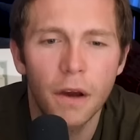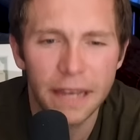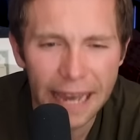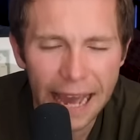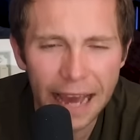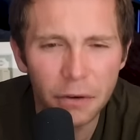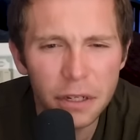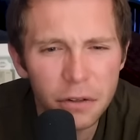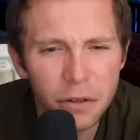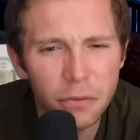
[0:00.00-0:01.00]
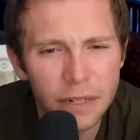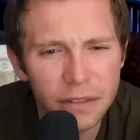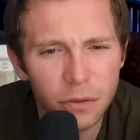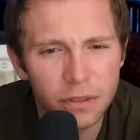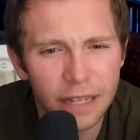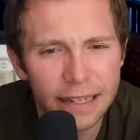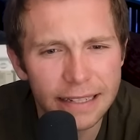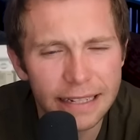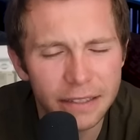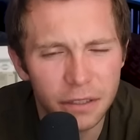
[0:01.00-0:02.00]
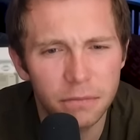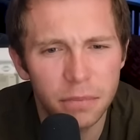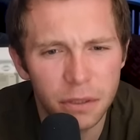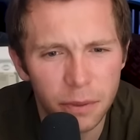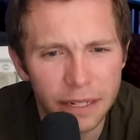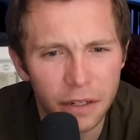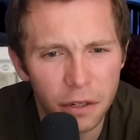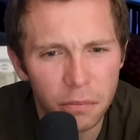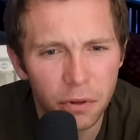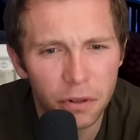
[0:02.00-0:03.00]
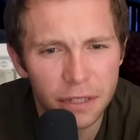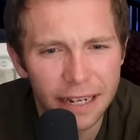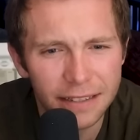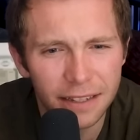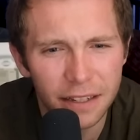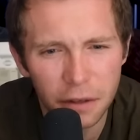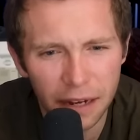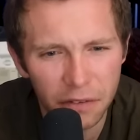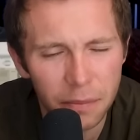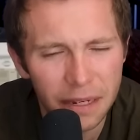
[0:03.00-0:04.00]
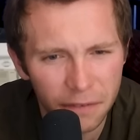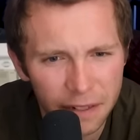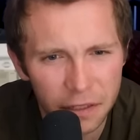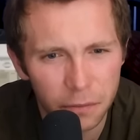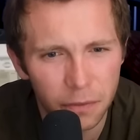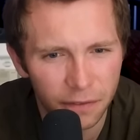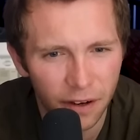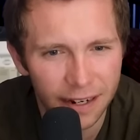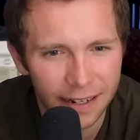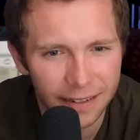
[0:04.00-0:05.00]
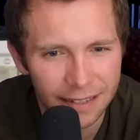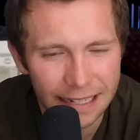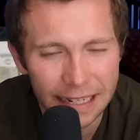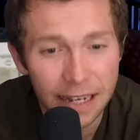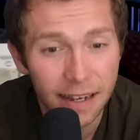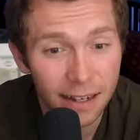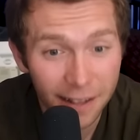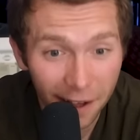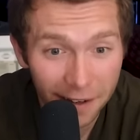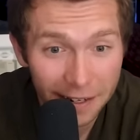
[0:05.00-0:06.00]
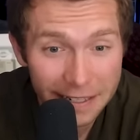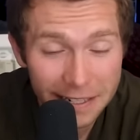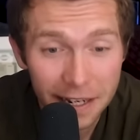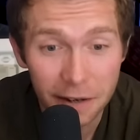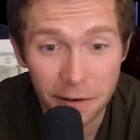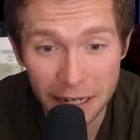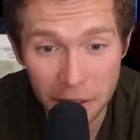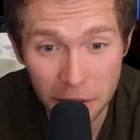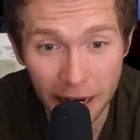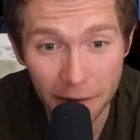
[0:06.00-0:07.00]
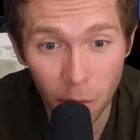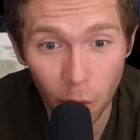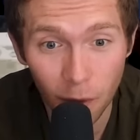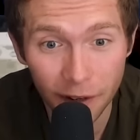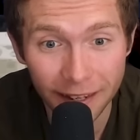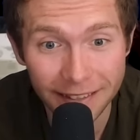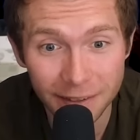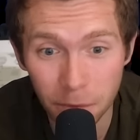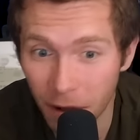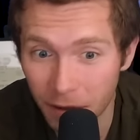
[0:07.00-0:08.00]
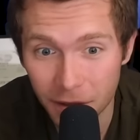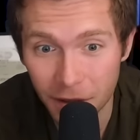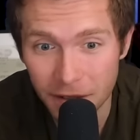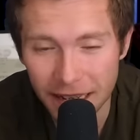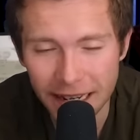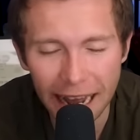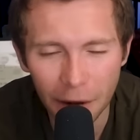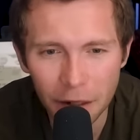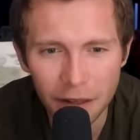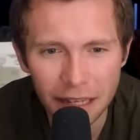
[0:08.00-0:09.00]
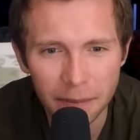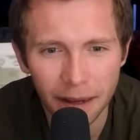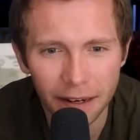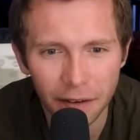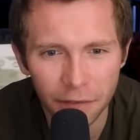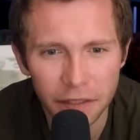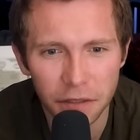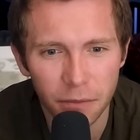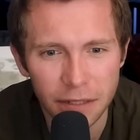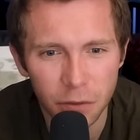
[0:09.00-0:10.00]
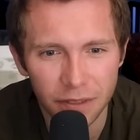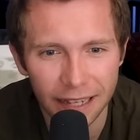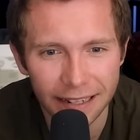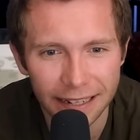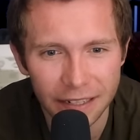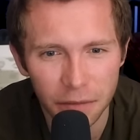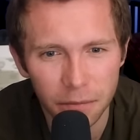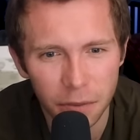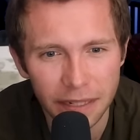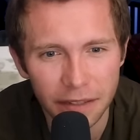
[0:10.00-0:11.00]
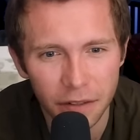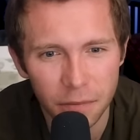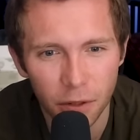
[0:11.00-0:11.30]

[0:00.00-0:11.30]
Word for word: Okay, how do you do resource allocation between new projects? And you have to be efficient with financing, cut it, inject more when there's milestones hit. How do you think about efficient resource allocation between those